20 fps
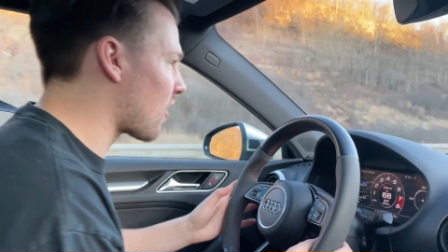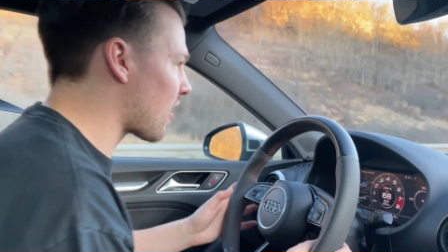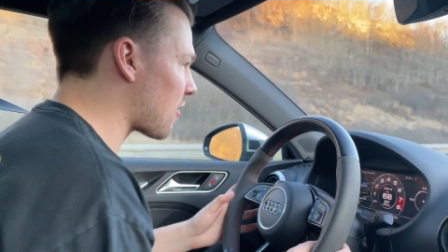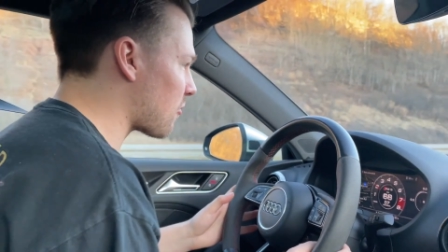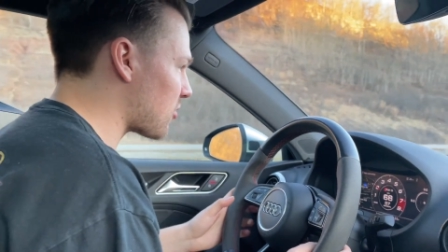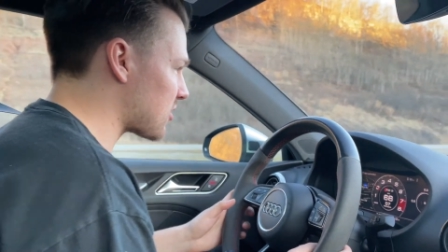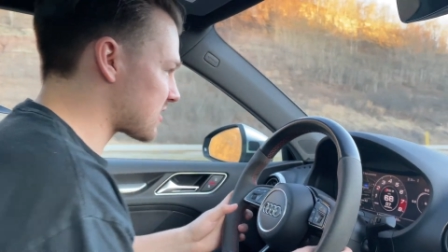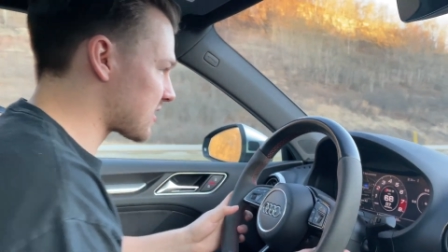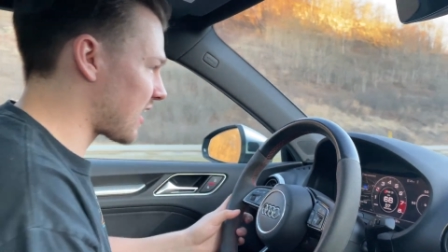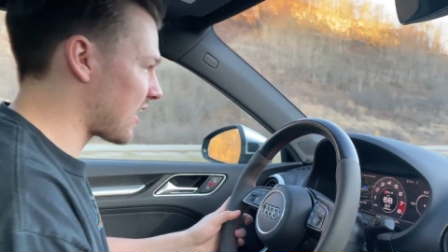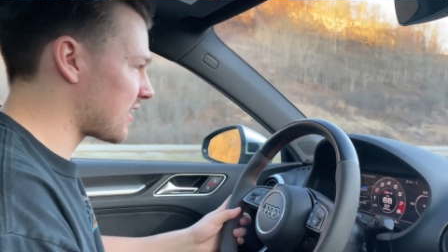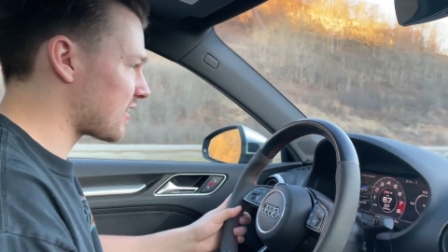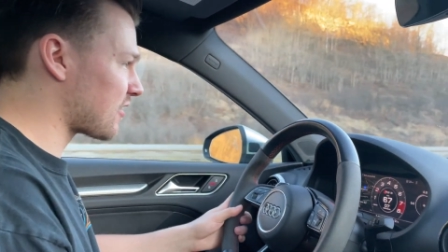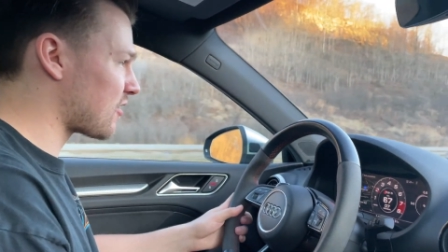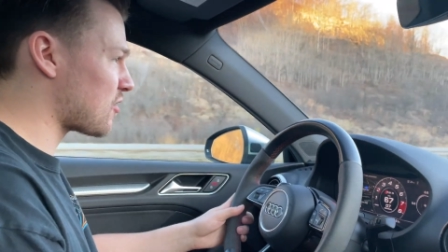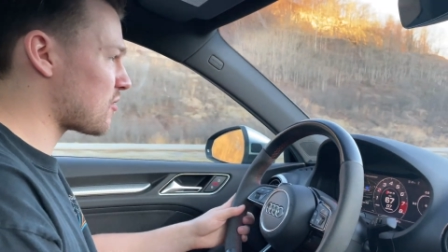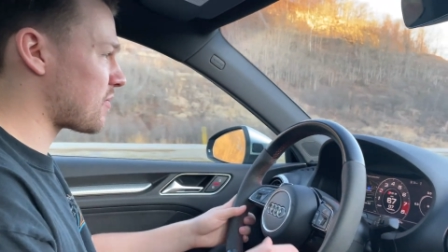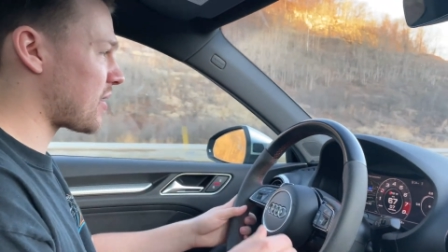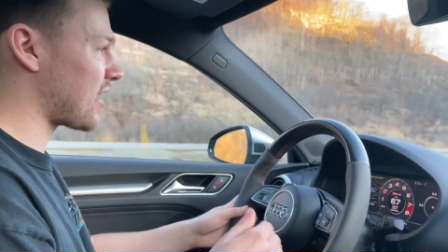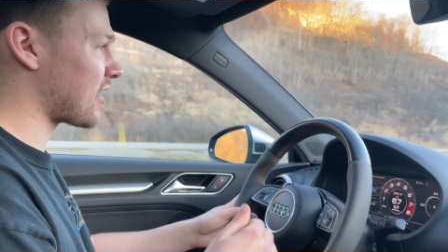I was kind of
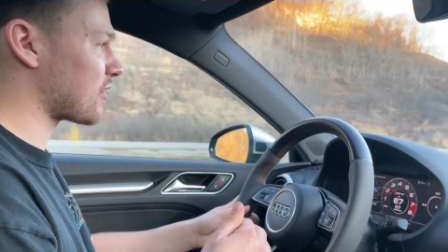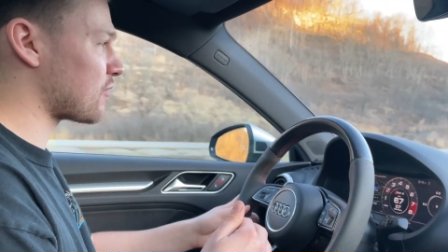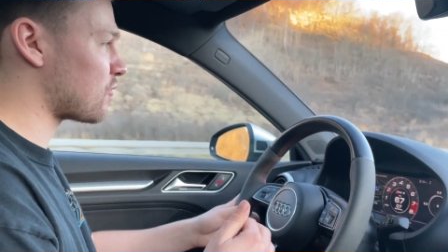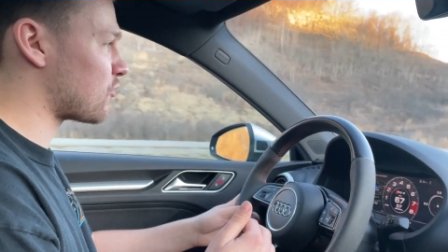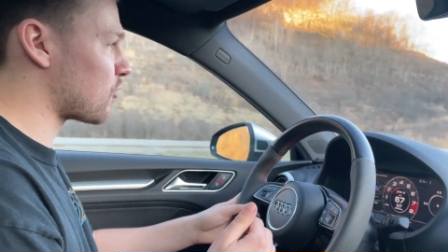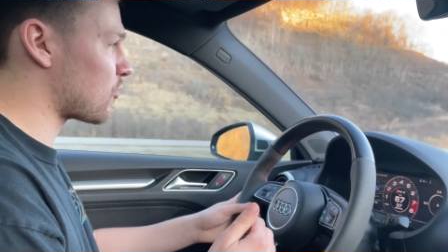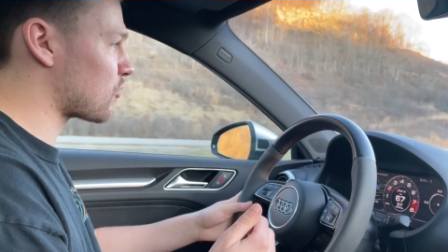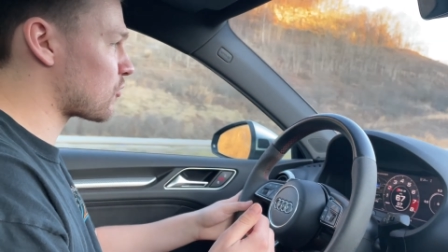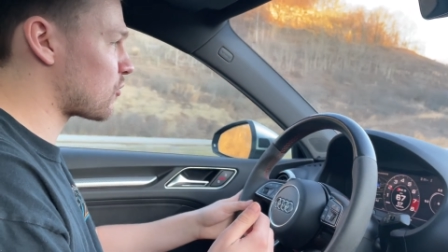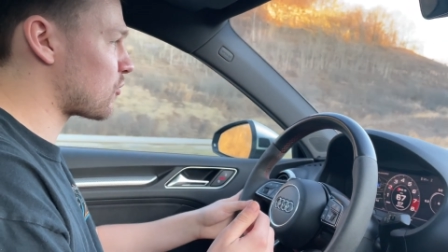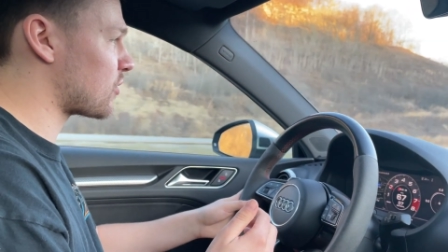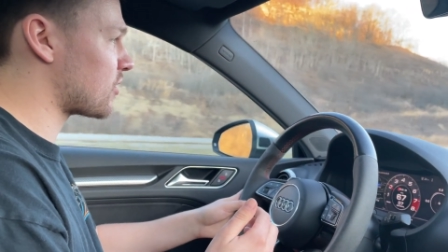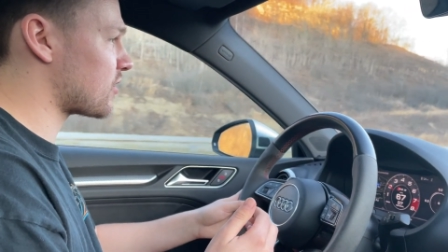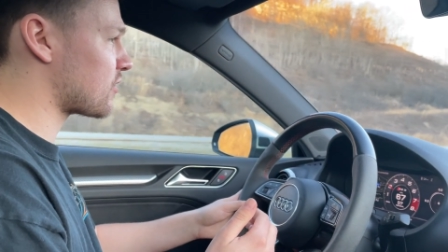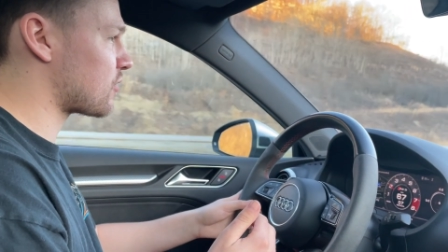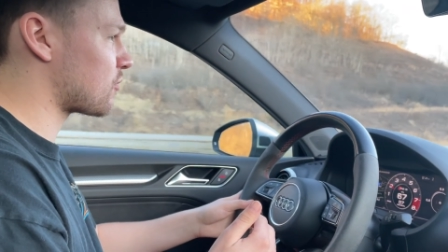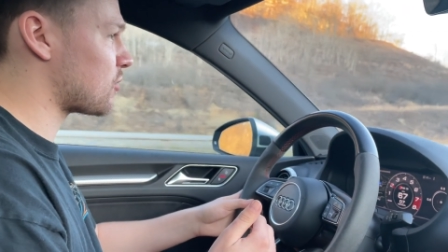going back and forth with